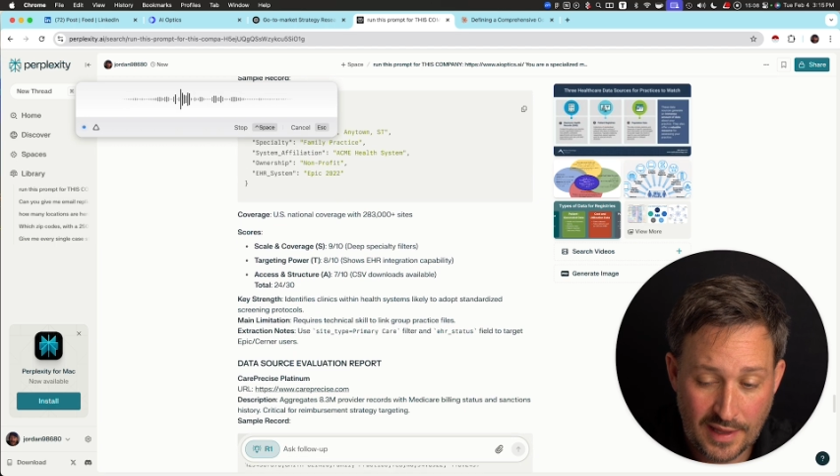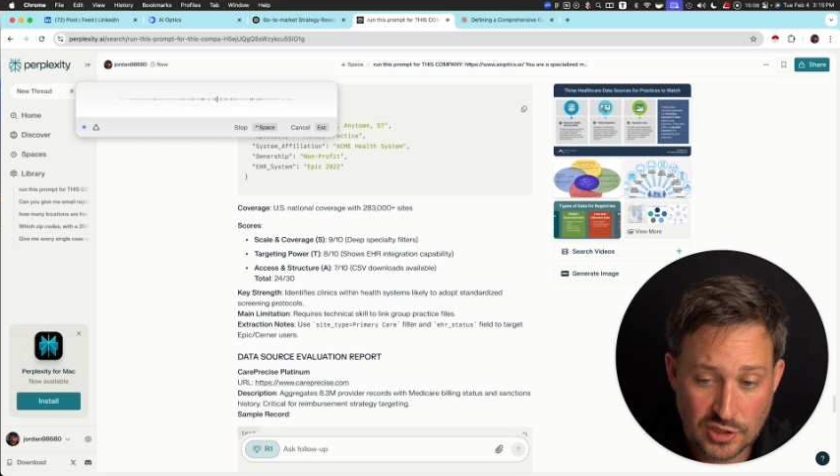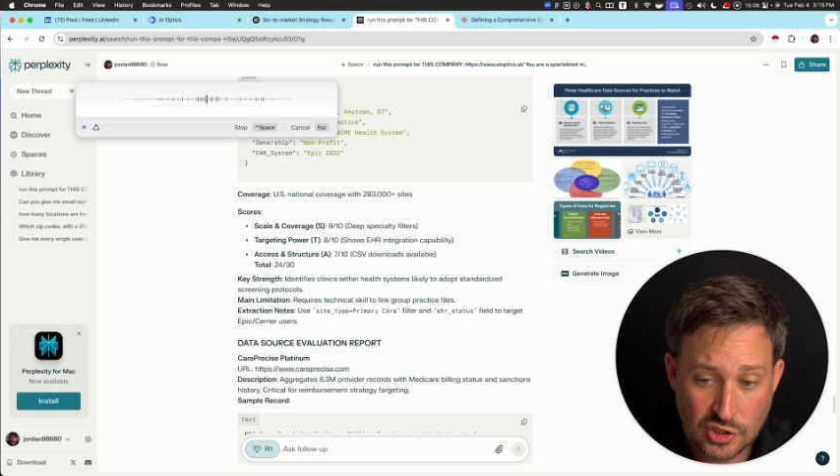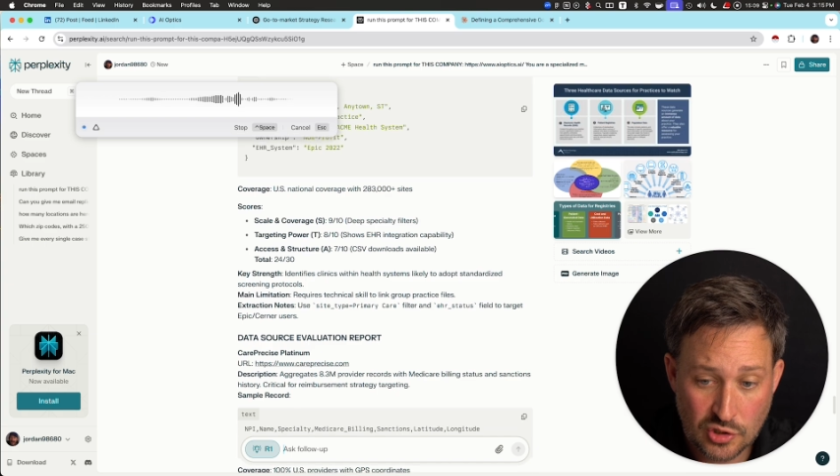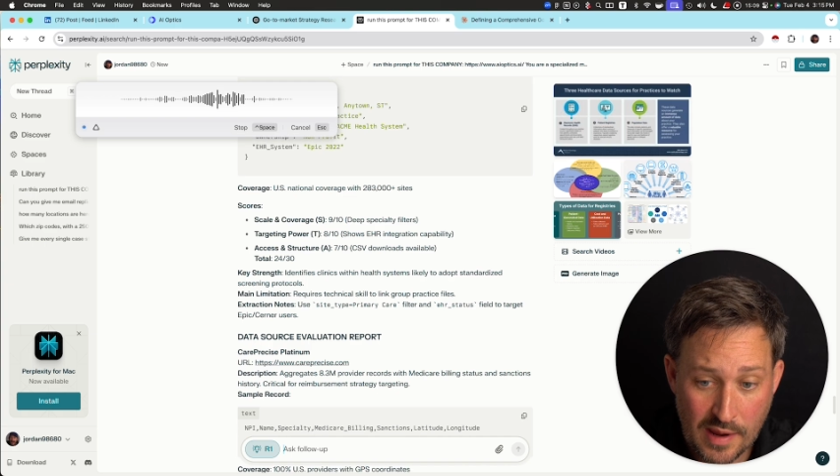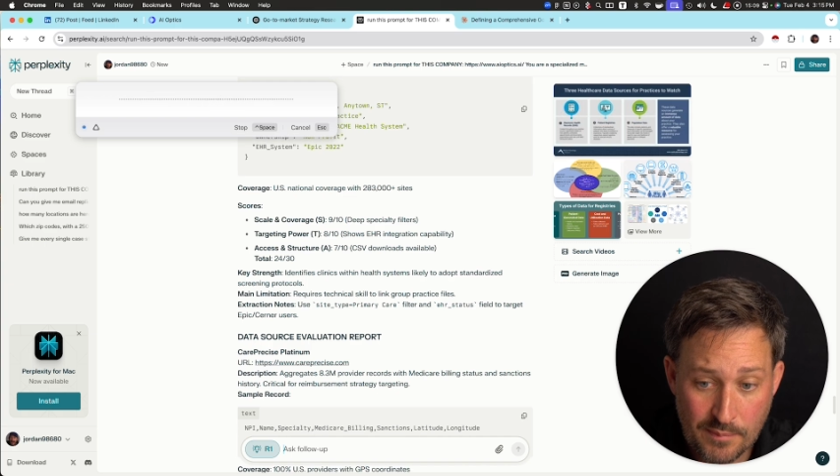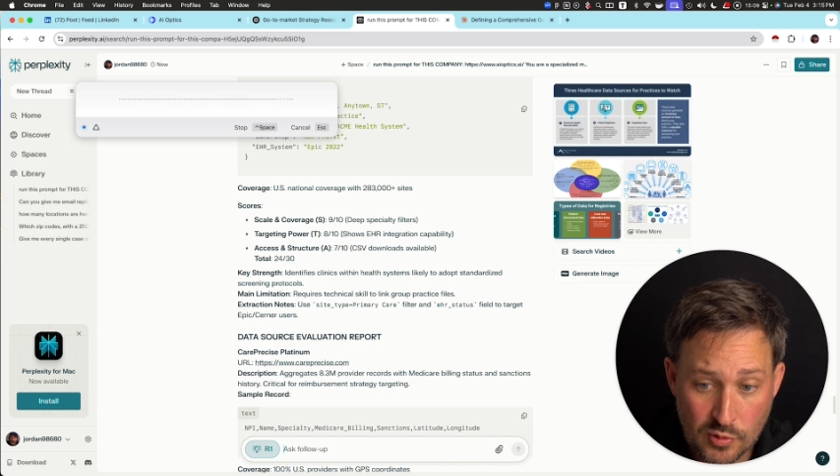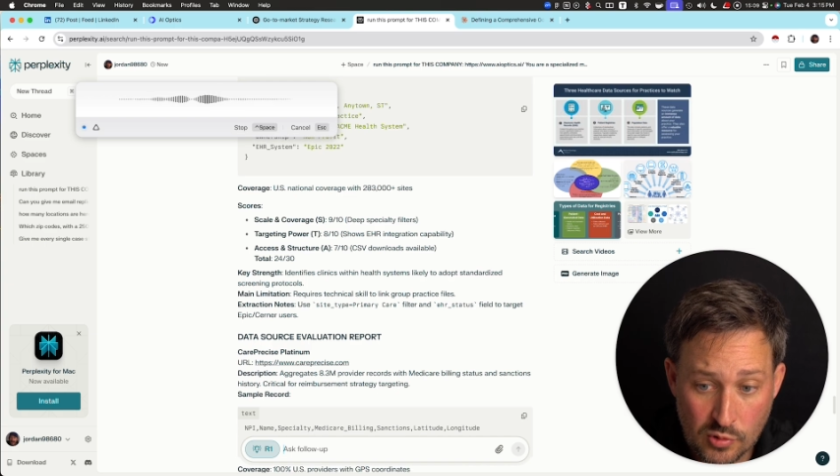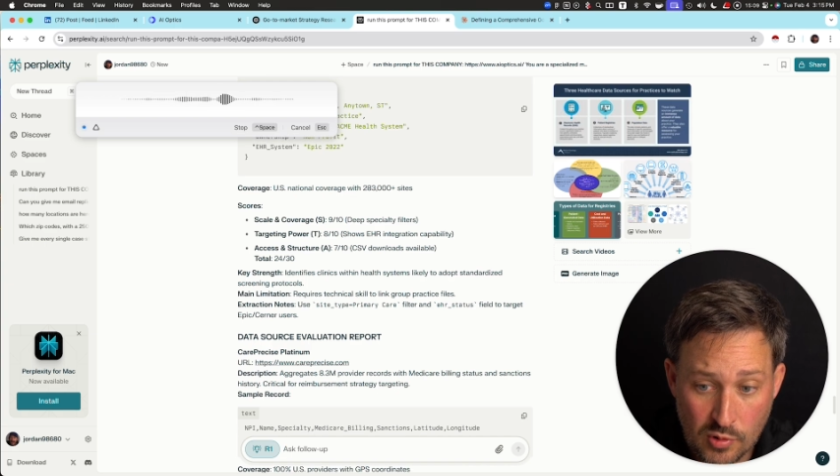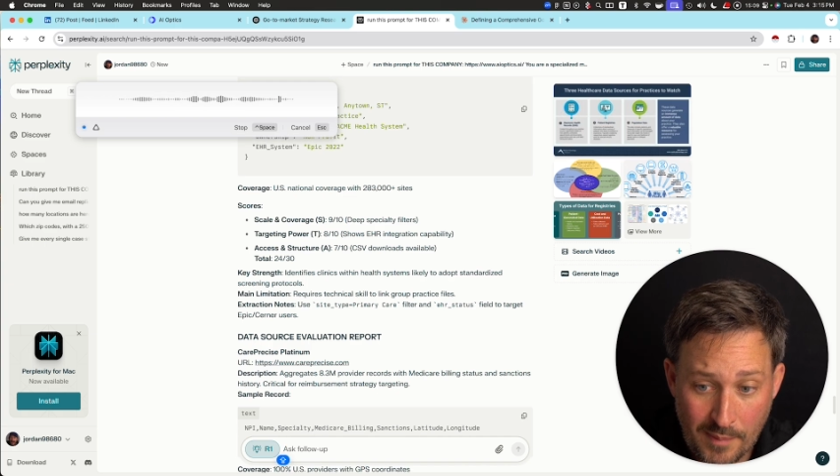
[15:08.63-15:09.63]
scrape
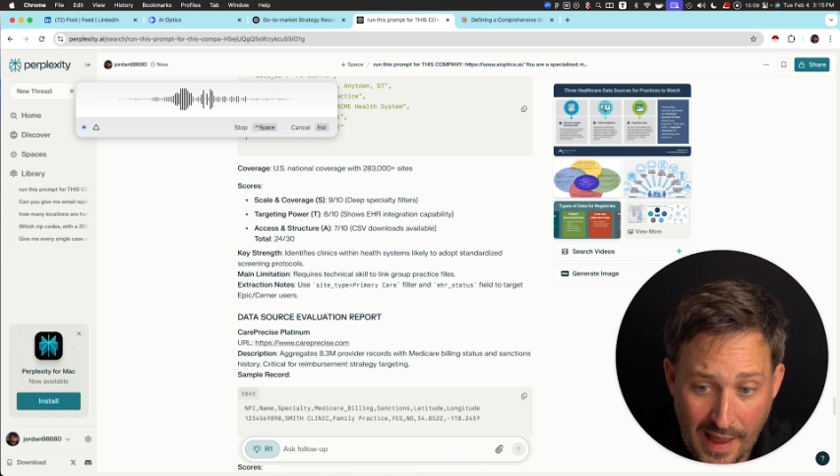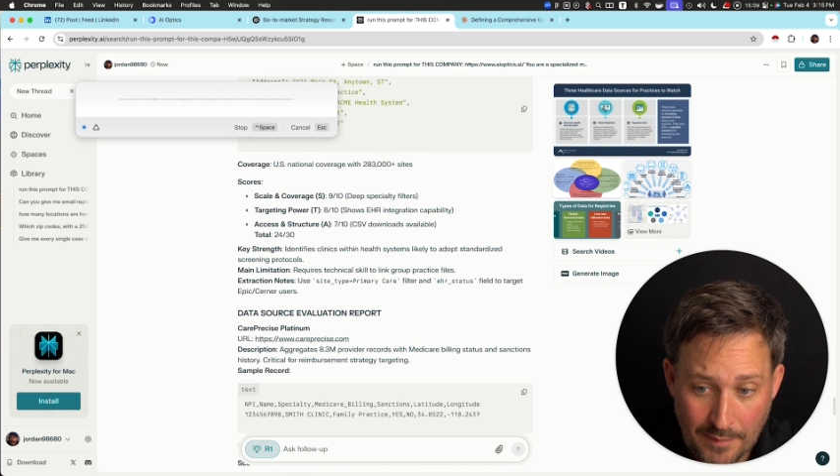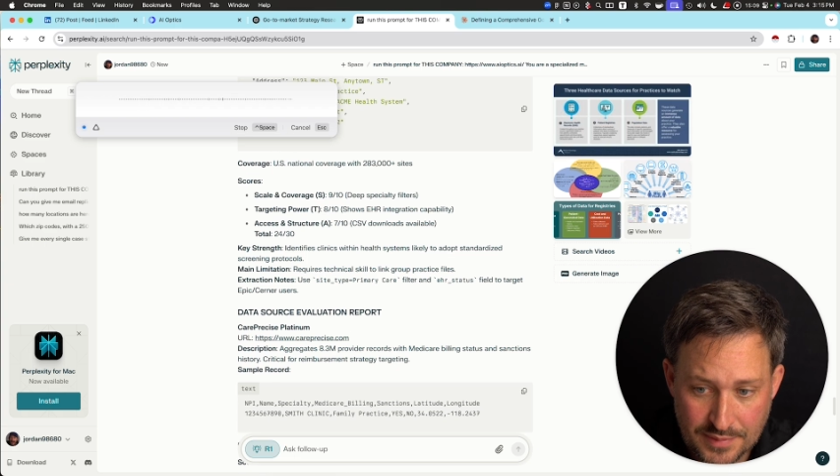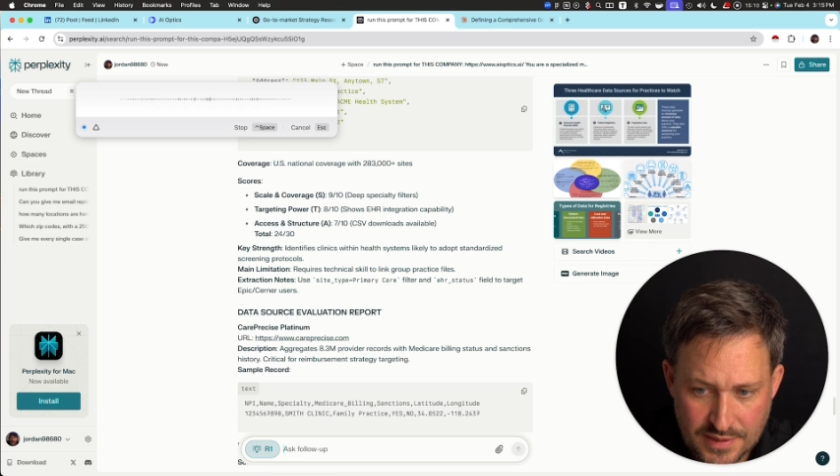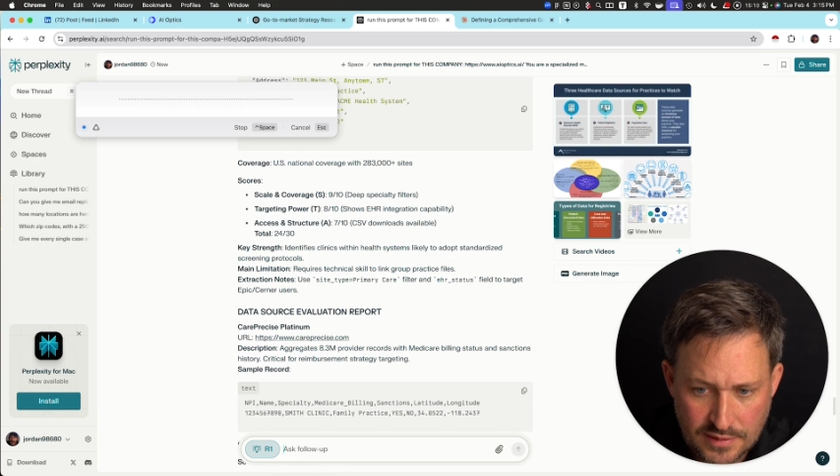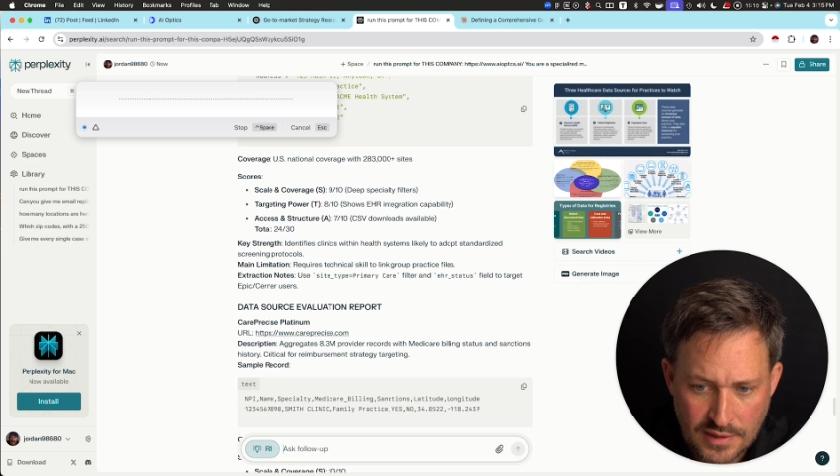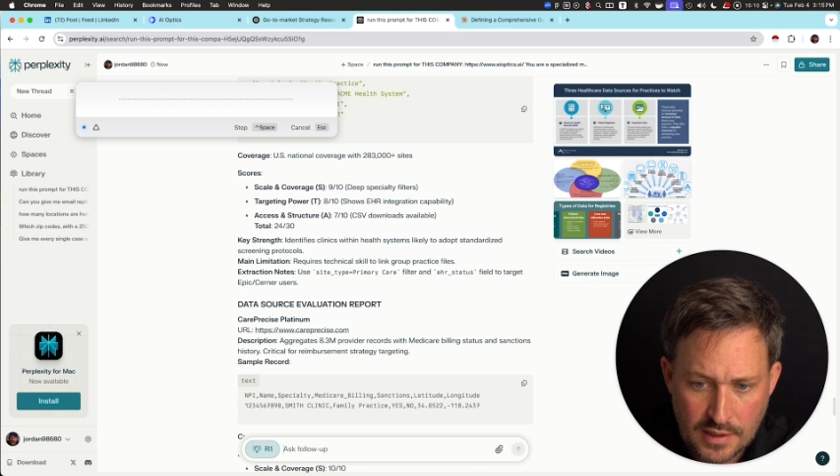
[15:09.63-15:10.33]
Google Maps?